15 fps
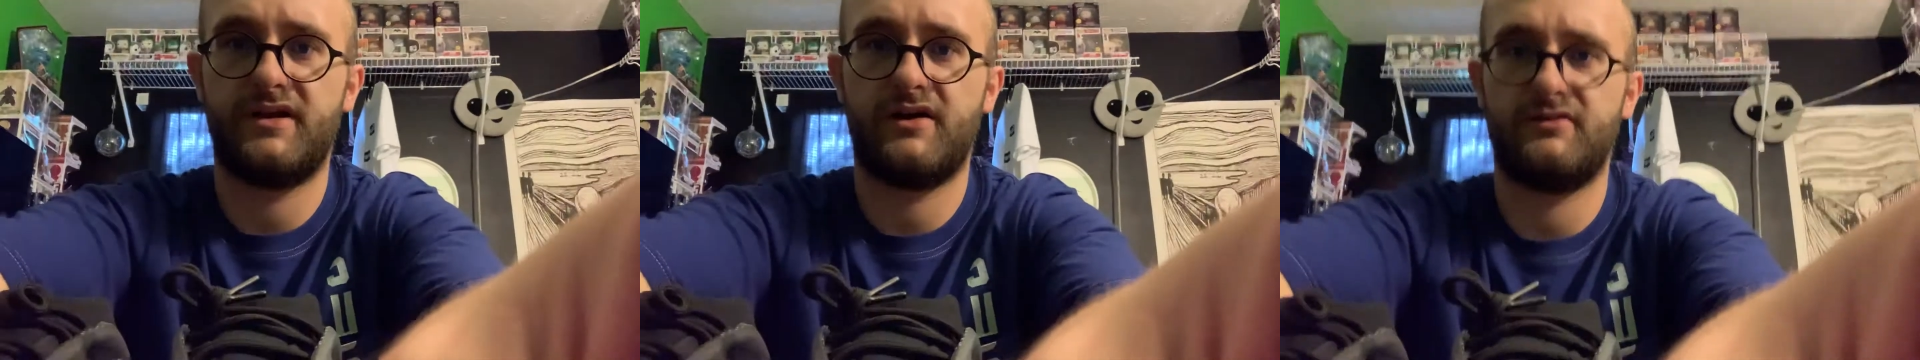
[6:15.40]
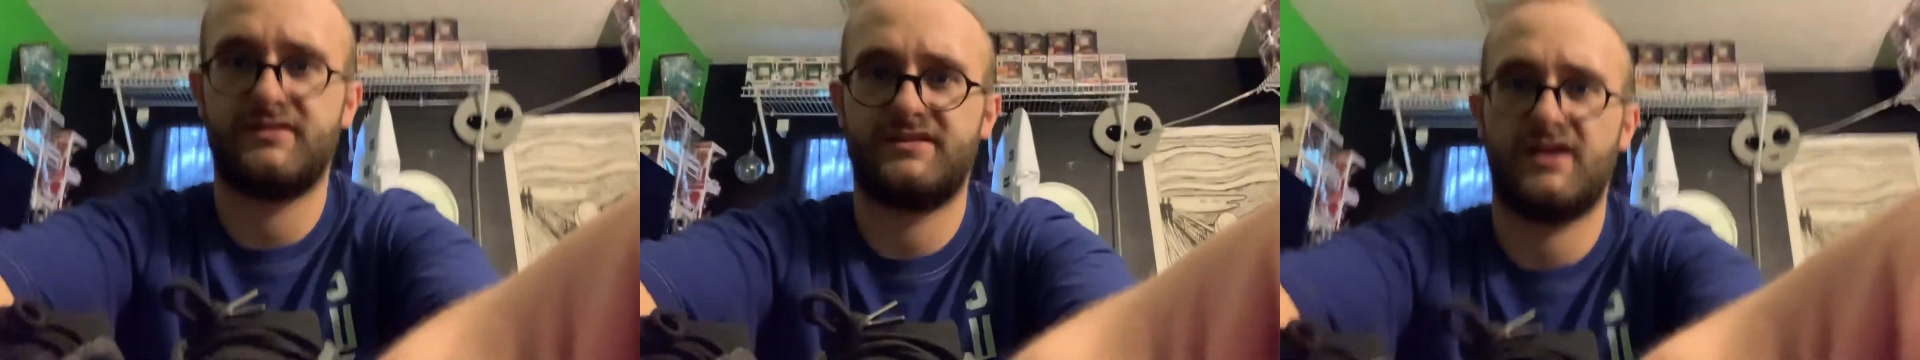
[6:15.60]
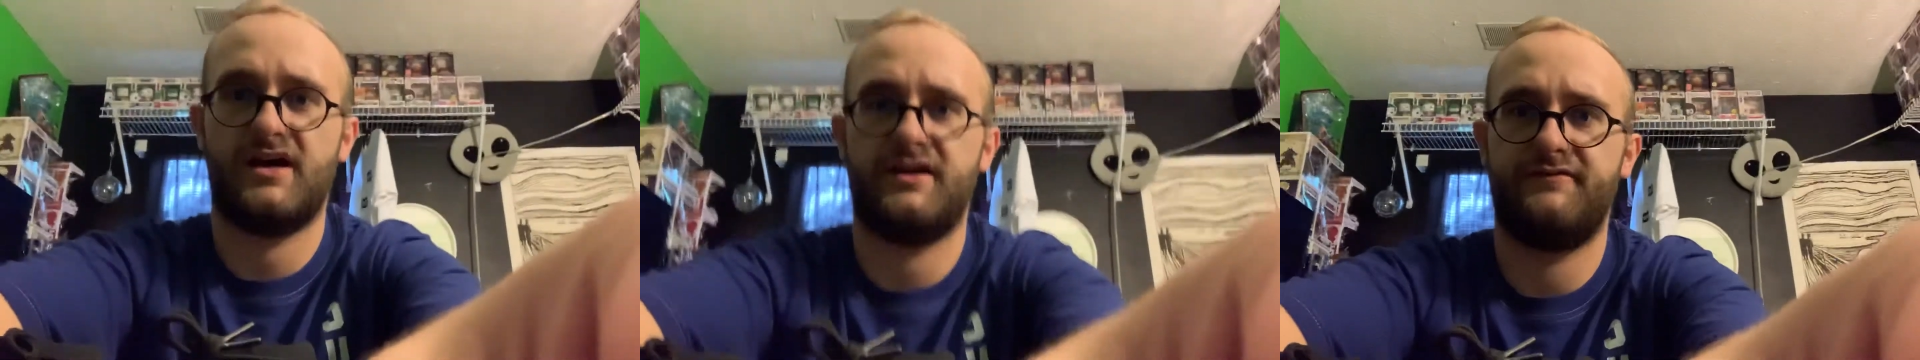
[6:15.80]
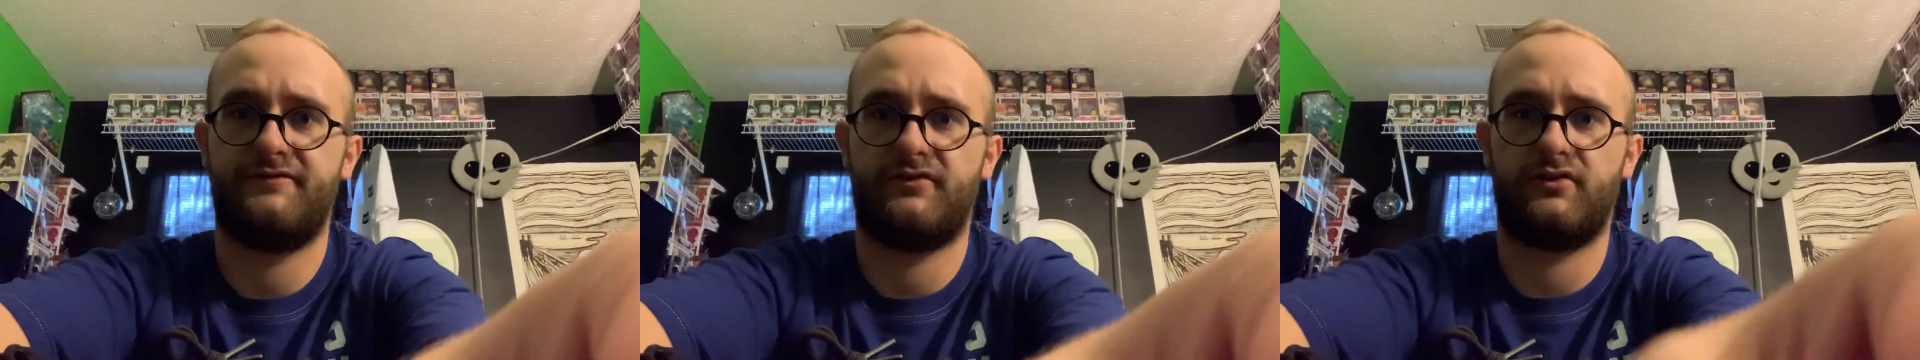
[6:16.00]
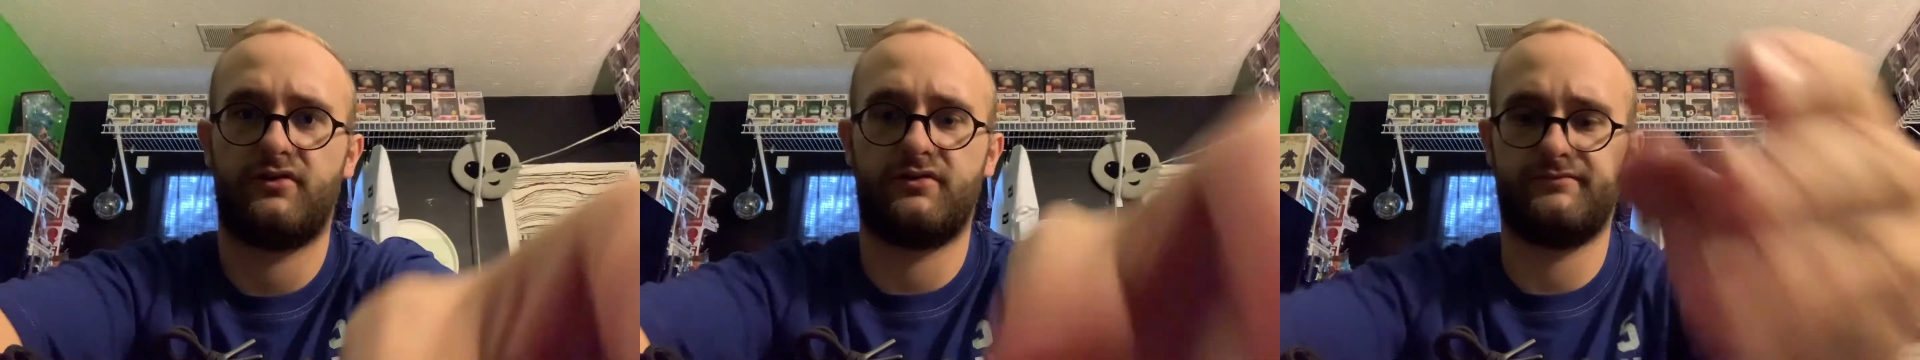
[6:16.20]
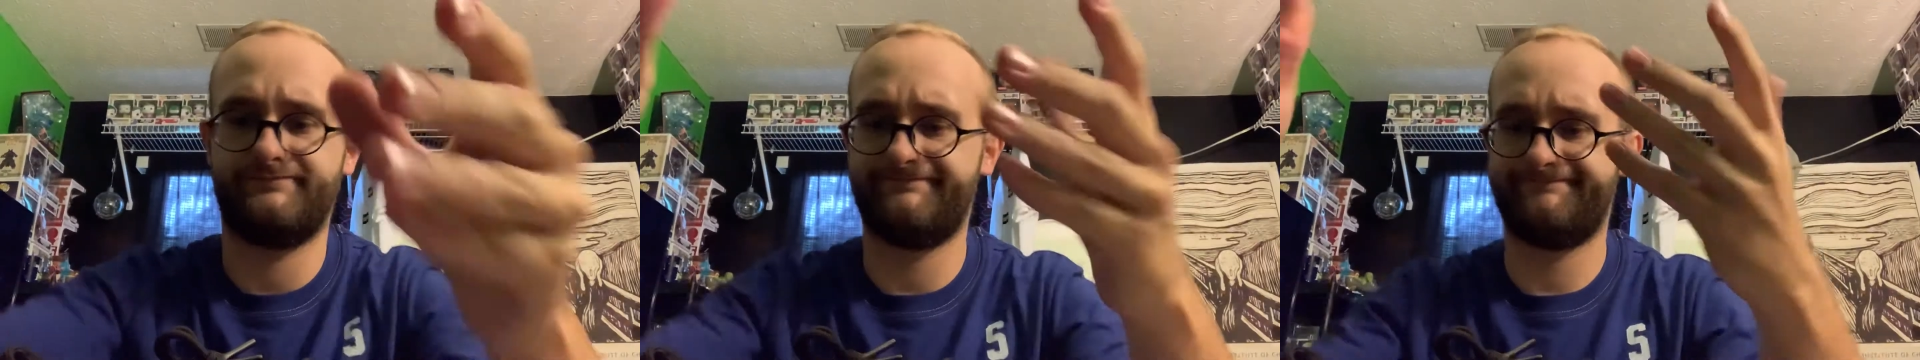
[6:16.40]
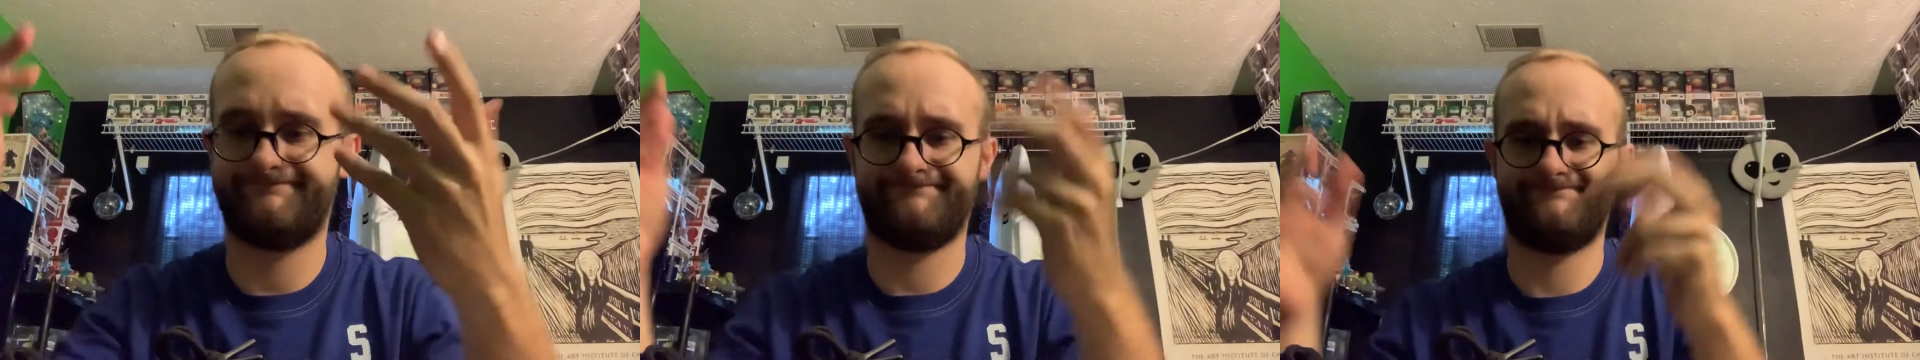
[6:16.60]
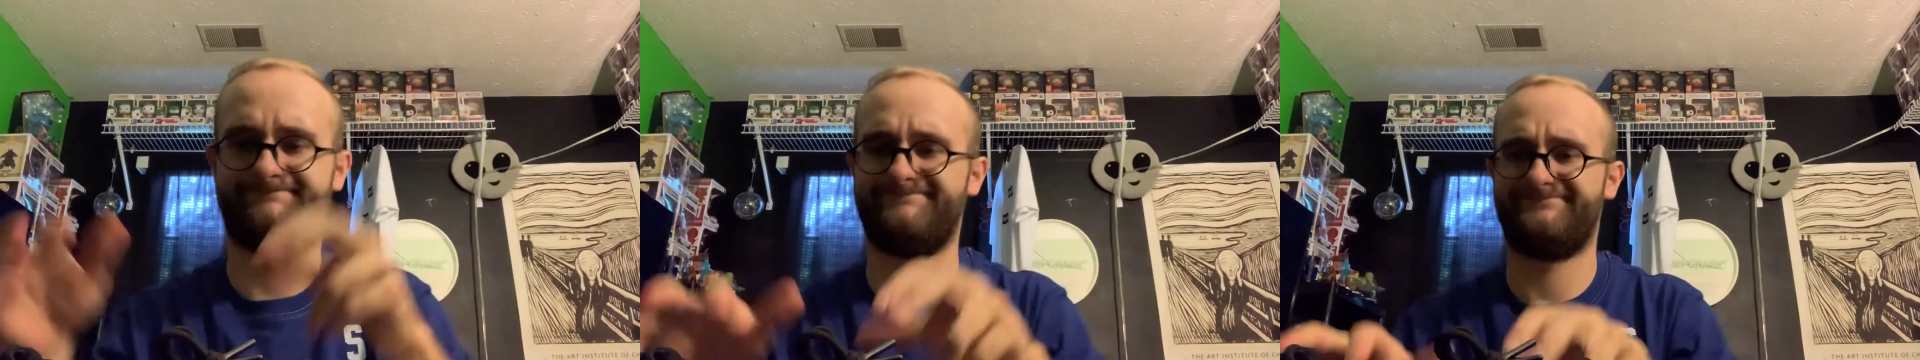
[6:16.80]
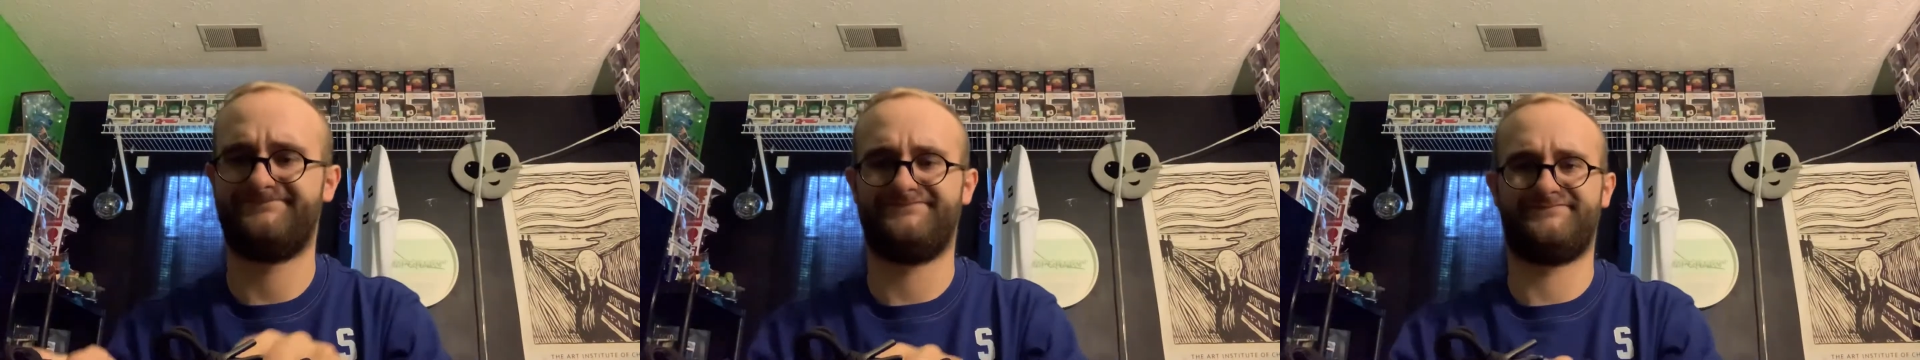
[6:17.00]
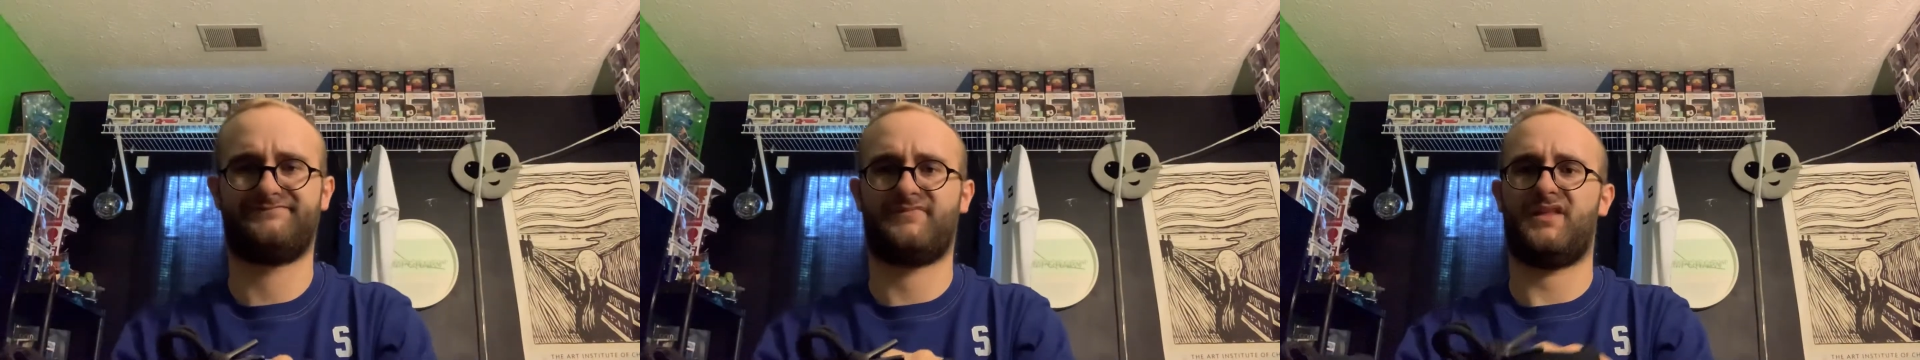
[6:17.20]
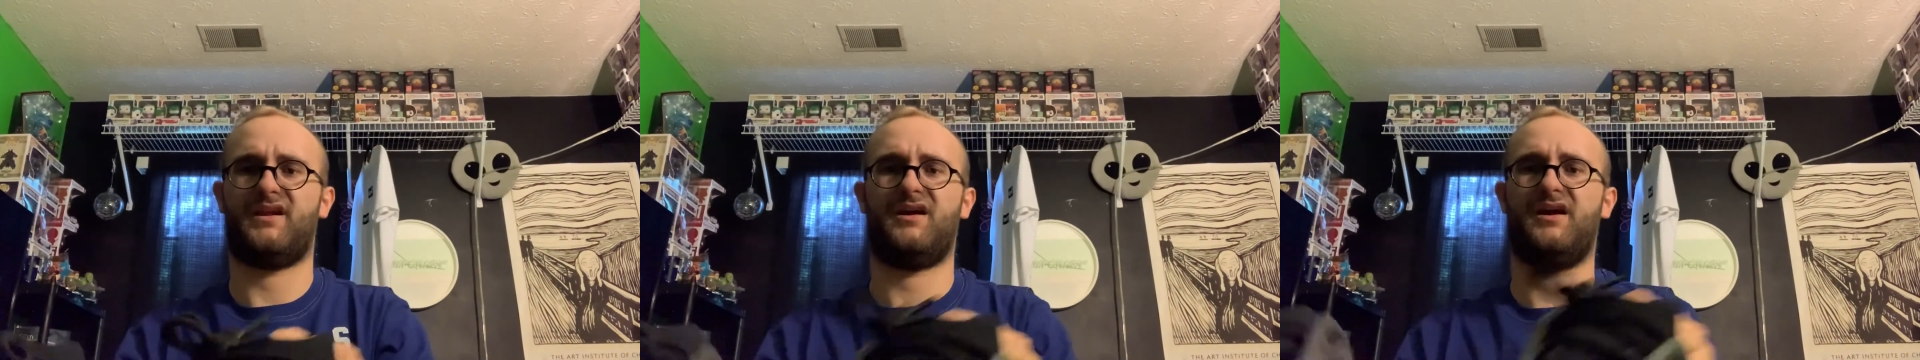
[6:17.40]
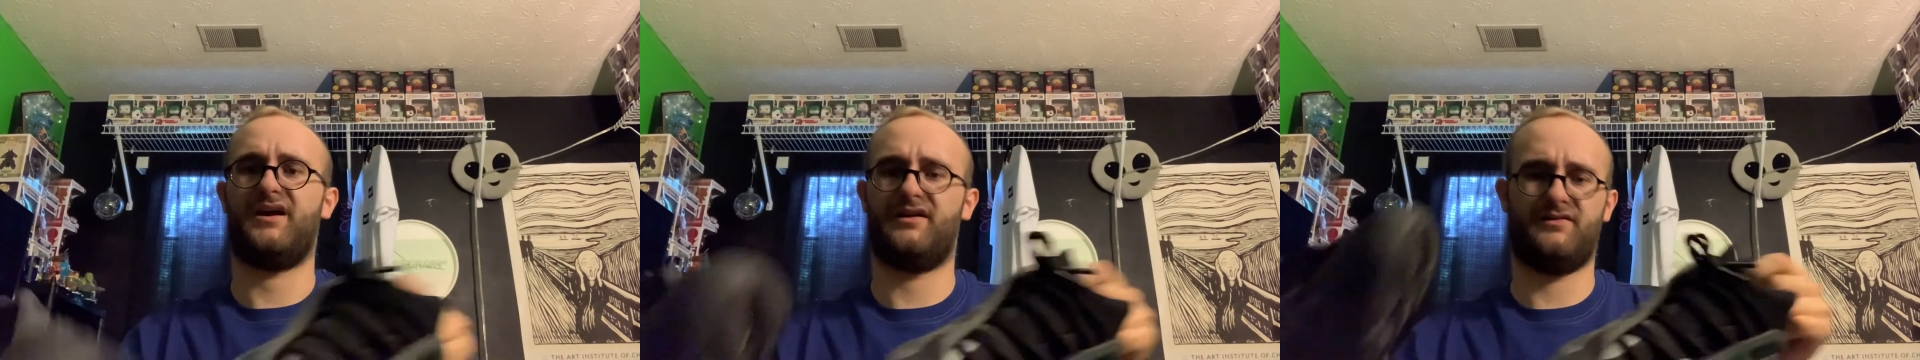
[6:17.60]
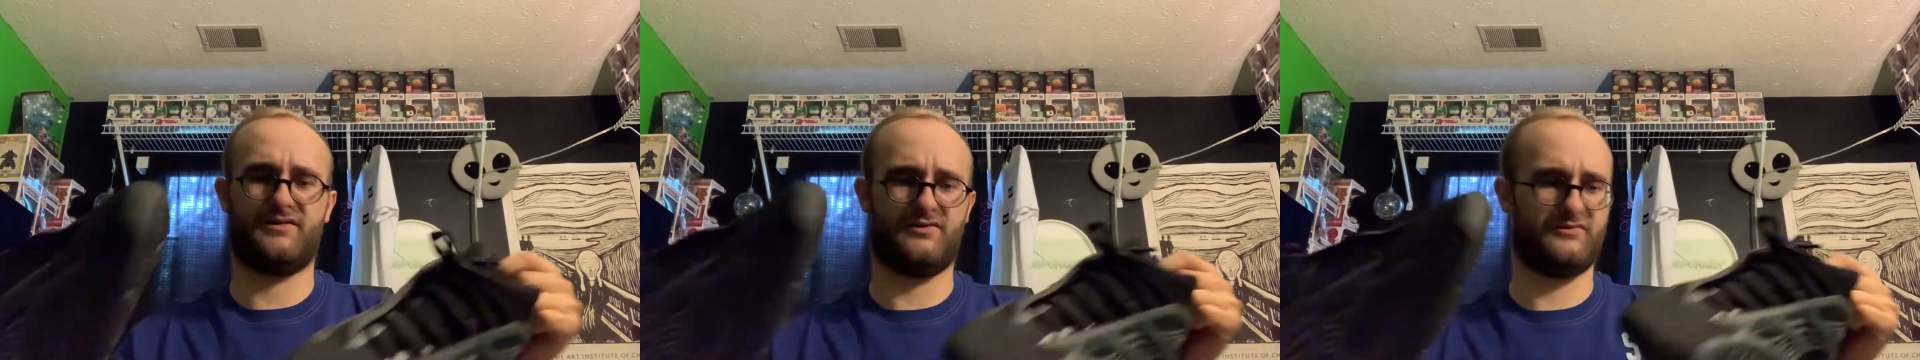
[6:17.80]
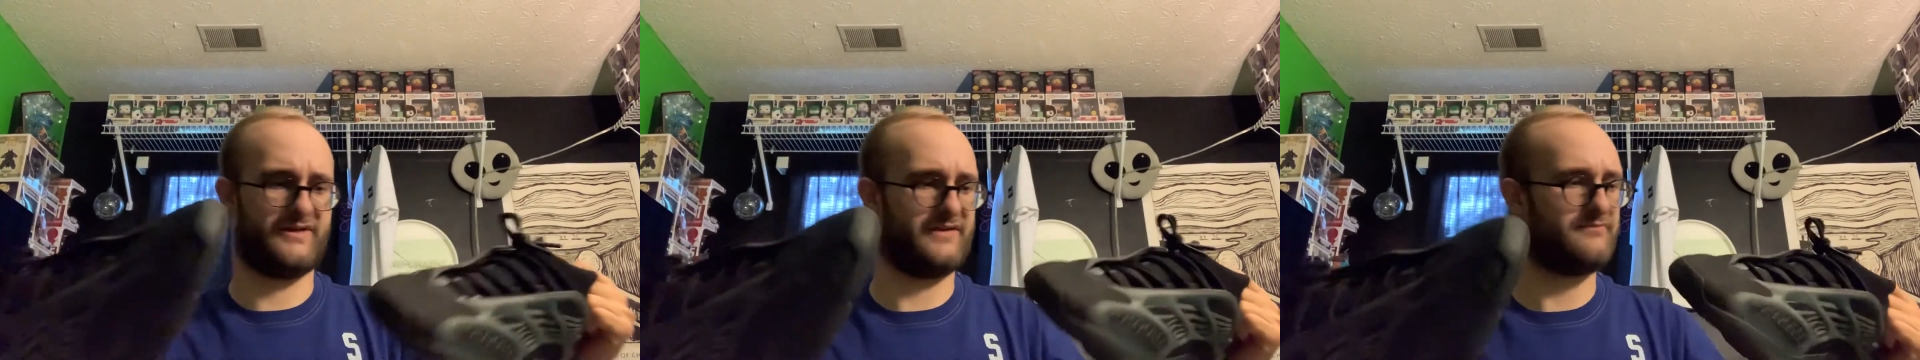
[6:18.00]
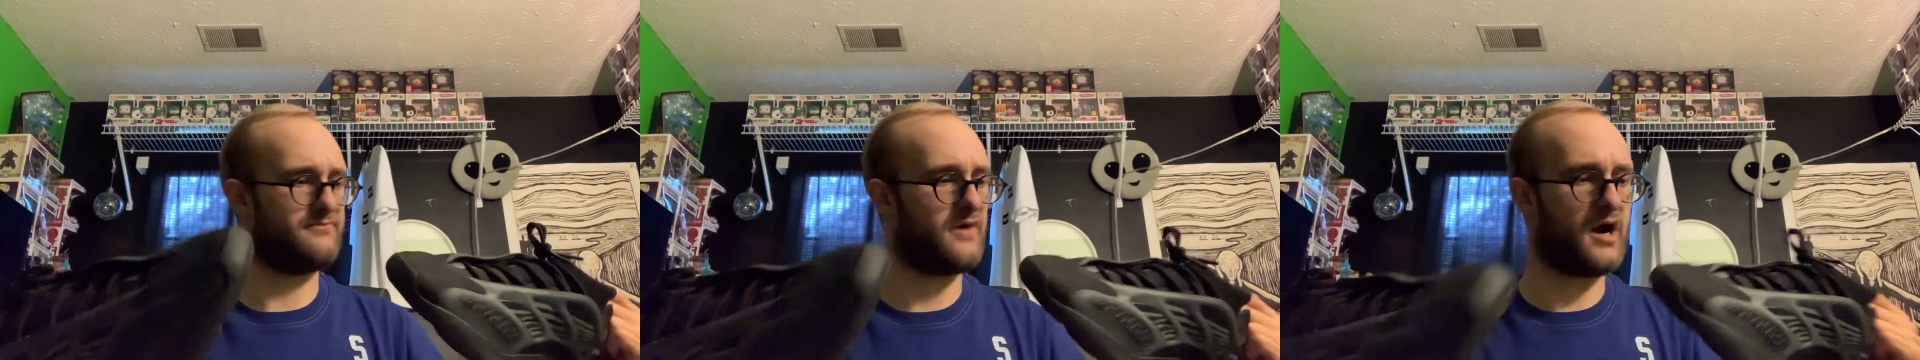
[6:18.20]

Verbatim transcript: outside for, I don't know, like